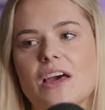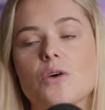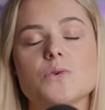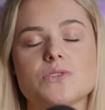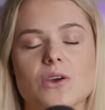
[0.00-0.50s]

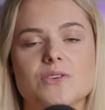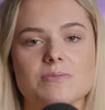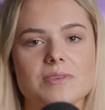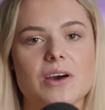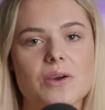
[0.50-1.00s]
Also,
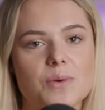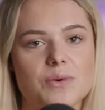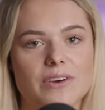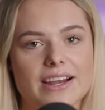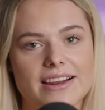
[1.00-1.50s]
something that I
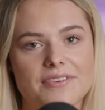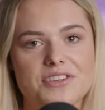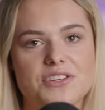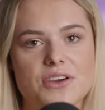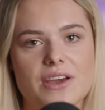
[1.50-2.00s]
would really love
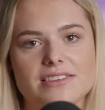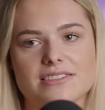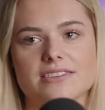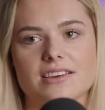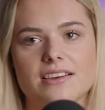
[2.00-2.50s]
to do is
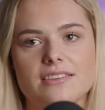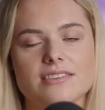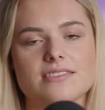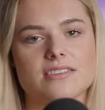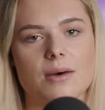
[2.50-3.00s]
there's like a
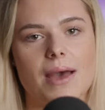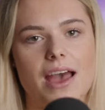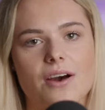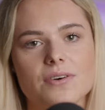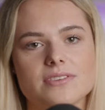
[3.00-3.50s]
little summer
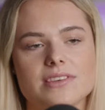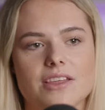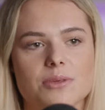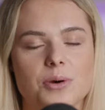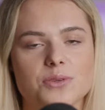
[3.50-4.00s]
house
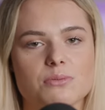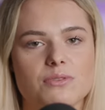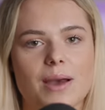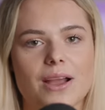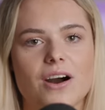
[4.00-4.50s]
at the bottom
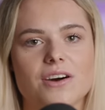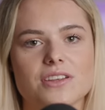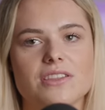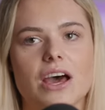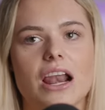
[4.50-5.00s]
of my
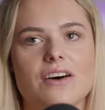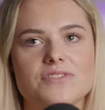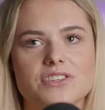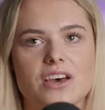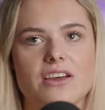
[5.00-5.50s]
garden that I'd love
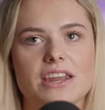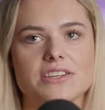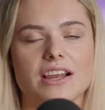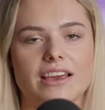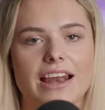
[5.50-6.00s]
to turn
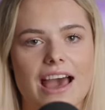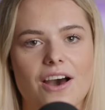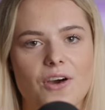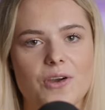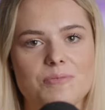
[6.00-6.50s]
into like an
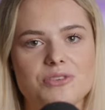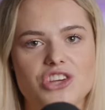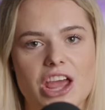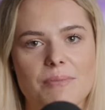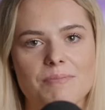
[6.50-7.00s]
at-home
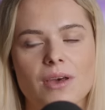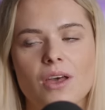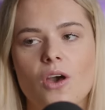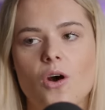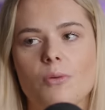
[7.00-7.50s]
gym,
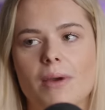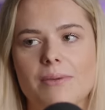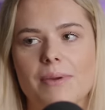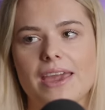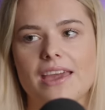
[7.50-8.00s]
or
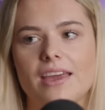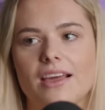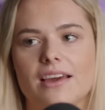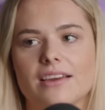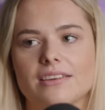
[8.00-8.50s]
maybe
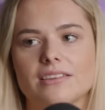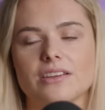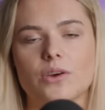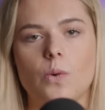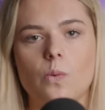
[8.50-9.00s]
like a
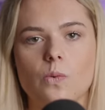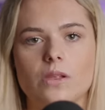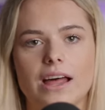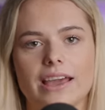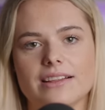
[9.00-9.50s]
little
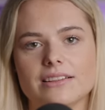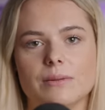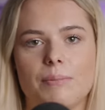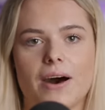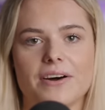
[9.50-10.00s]
cool like
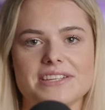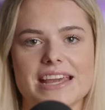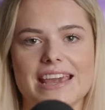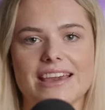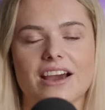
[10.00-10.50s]
little
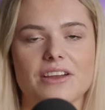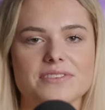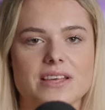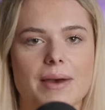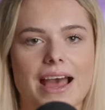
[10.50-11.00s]
party kind of
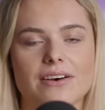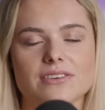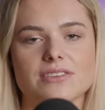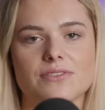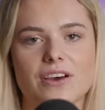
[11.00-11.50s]
summer
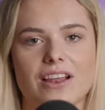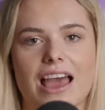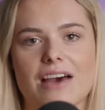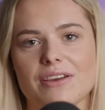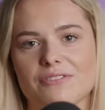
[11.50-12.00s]
house for
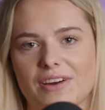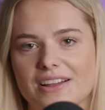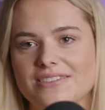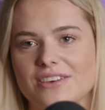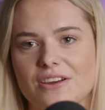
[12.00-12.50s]
like having
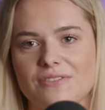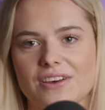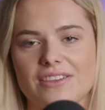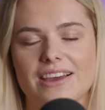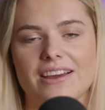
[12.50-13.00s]
friends
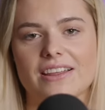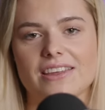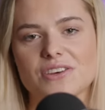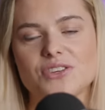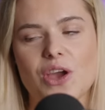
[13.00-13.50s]
over, that kind of
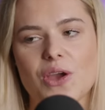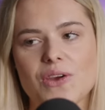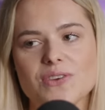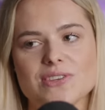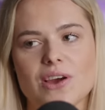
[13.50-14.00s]
thing
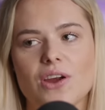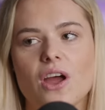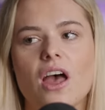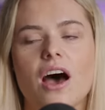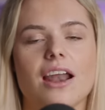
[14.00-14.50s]
too. So
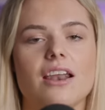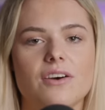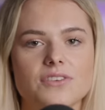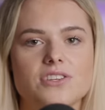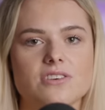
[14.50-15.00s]
I'd
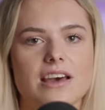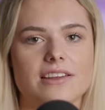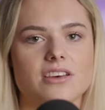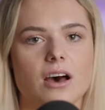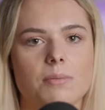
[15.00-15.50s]
love to do
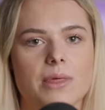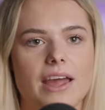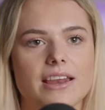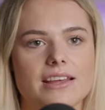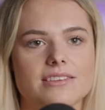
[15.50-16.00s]
that up.
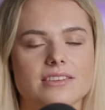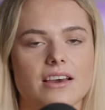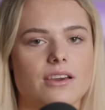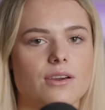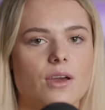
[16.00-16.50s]
That needs
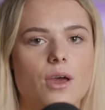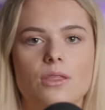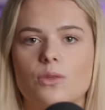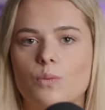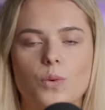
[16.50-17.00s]
like
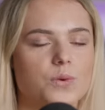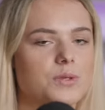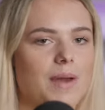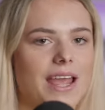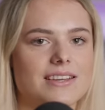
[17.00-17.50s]
the
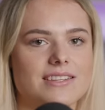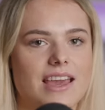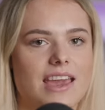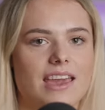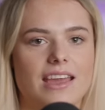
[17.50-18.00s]
walls
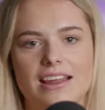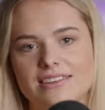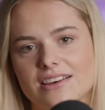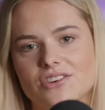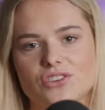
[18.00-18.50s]
painting, it
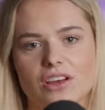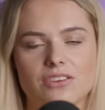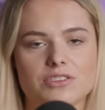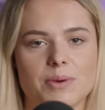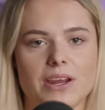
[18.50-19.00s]
needs like
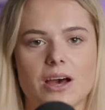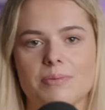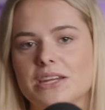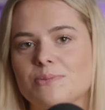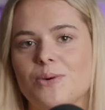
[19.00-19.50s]
shelves putting up.
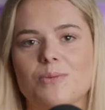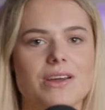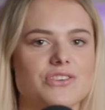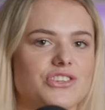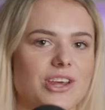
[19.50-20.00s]
I need to put all
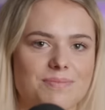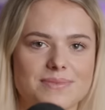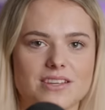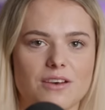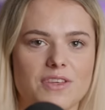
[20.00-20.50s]
my gym
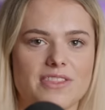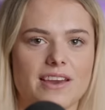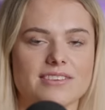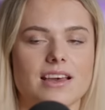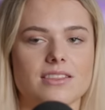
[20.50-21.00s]
stuff in
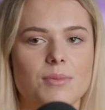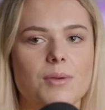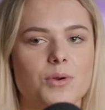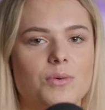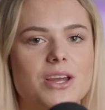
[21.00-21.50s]
there, because at the
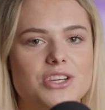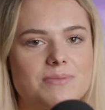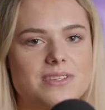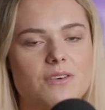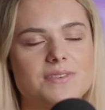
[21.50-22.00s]
moment all my
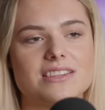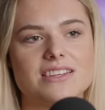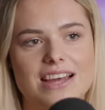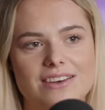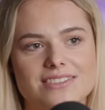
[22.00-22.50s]
gym stuff is in
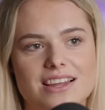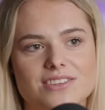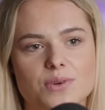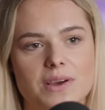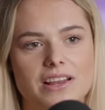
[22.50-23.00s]
the
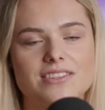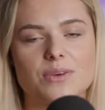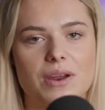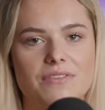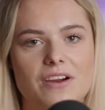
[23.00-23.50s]
downstairs toilet, so
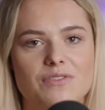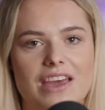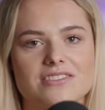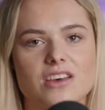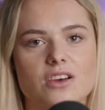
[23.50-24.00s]
whenever I have
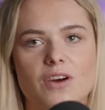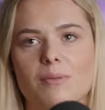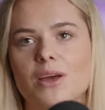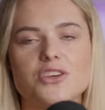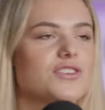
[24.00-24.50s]
guests over,
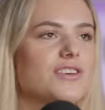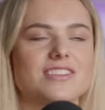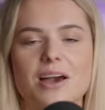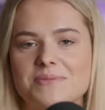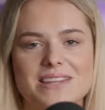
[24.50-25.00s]
I'm like, just use
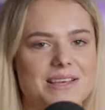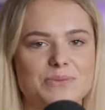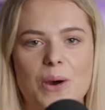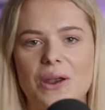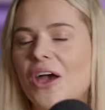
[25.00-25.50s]
the upstairs
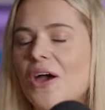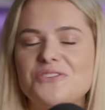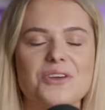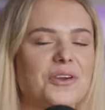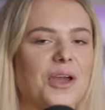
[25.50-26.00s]
one,
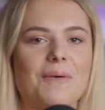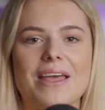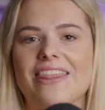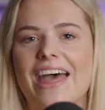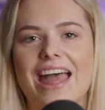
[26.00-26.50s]
don't go
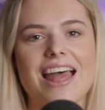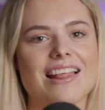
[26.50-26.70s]
in there.